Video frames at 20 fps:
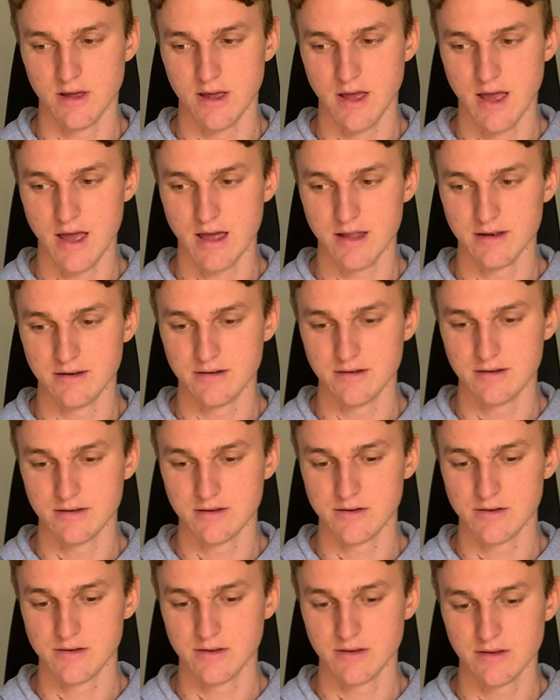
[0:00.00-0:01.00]
And
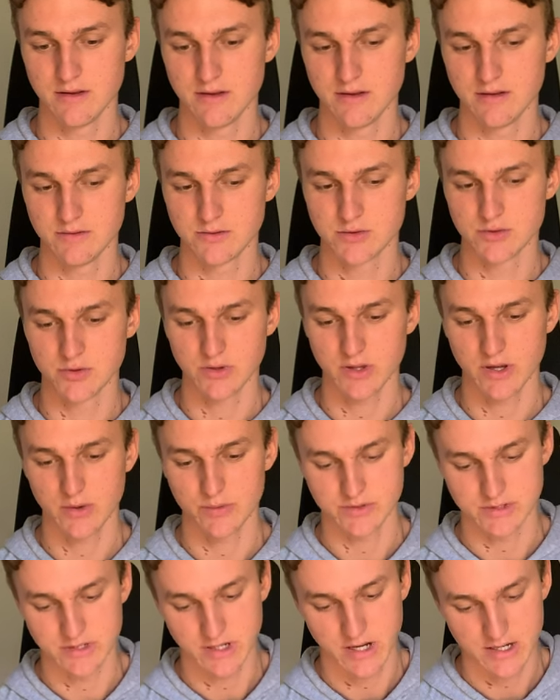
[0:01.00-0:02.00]
sure, that
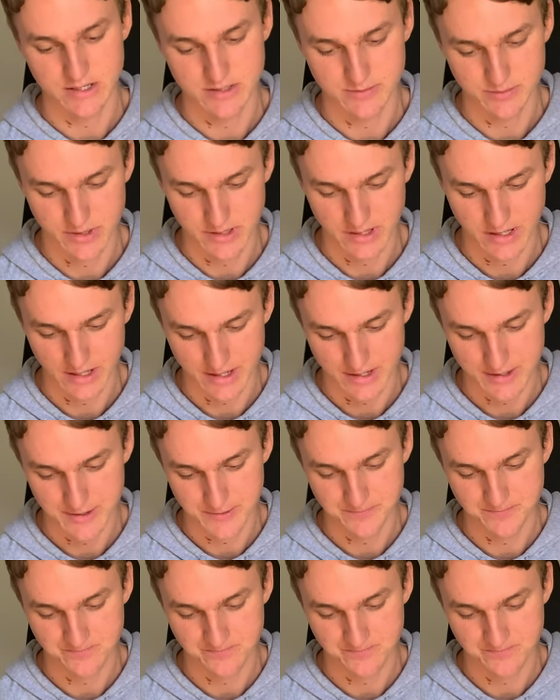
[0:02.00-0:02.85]
was nice, but like,